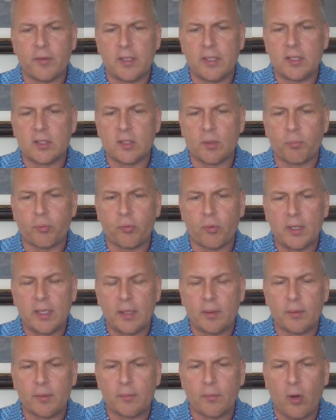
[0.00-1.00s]
And it's a
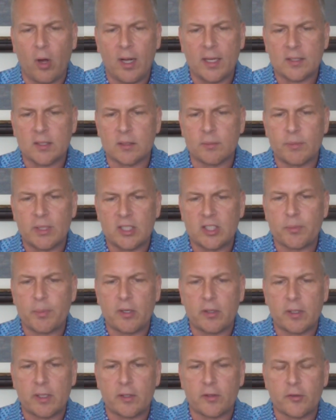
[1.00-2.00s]
pretty awesome
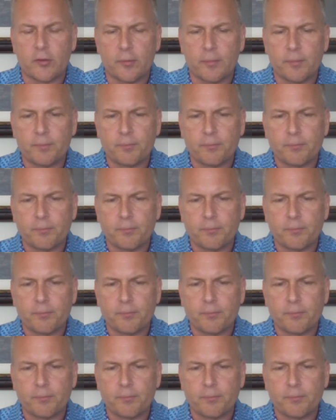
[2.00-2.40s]
experience.